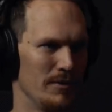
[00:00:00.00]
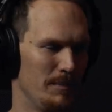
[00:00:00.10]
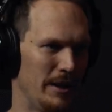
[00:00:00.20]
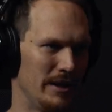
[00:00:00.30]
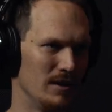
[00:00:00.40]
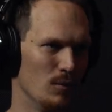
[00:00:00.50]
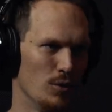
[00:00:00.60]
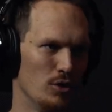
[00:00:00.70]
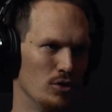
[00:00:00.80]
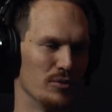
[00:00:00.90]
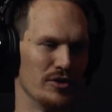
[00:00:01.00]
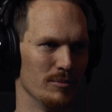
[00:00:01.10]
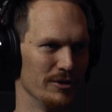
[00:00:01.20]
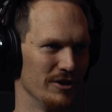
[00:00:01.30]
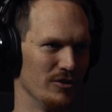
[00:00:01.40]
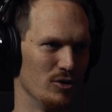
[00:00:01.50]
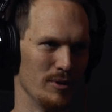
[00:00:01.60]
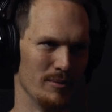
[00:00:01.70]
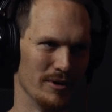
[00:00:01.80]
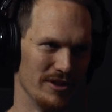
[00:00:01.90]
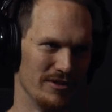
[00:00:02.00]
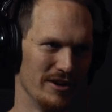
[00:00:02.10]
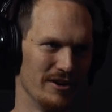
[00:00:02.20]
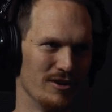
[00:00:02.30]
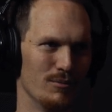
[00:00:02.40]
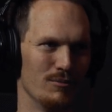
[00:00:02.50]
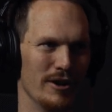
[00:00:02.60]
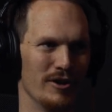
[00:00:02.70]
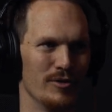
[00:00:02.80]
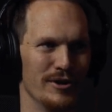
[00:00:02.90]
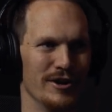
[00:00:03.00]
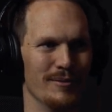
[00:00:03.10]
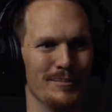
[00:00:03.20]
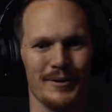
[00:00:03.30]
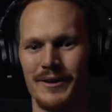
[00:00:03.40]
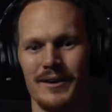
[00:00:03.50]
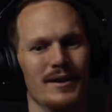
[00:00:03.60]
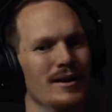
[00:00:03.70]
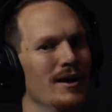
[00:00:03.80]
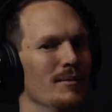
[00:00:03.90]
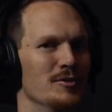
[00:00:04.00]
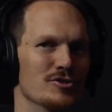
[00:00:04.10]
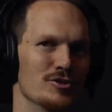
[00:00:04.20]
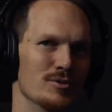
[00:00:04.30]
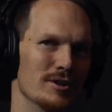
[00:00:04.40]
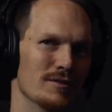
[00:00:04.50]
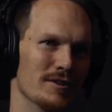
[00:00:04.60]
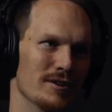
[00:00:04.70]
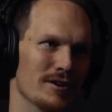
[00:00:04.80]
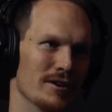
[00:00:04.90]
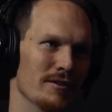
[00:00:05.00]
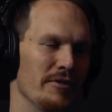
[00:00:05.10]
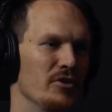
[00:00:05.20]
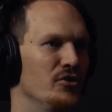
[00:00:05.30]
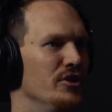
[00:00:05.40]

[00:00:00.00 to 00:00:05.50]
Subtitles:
the banking world, was able to get a little bit of money there, wrangle it up. I mean, shoot, even like the